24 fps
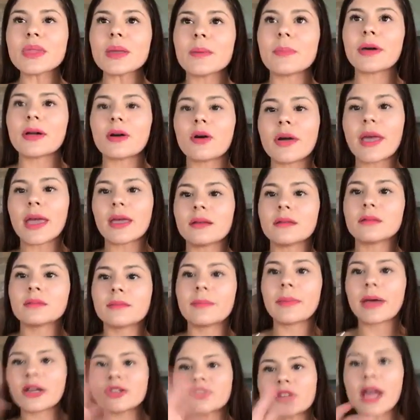But okay,
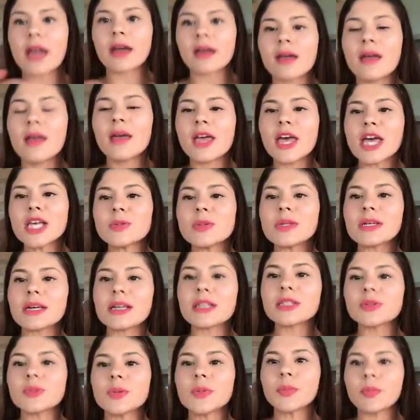backtrack. It's
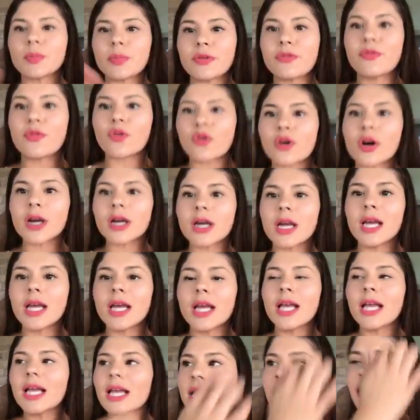because before,
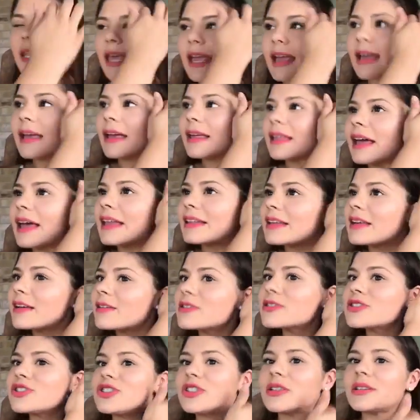like, I think it
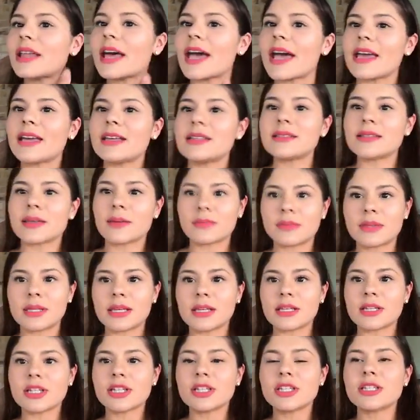was July
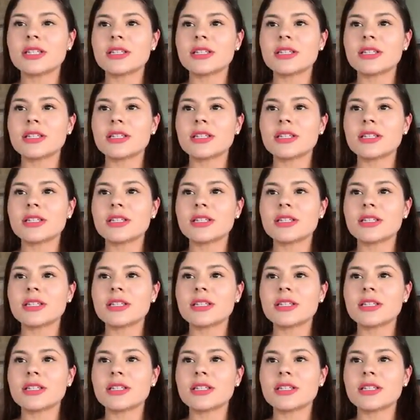something.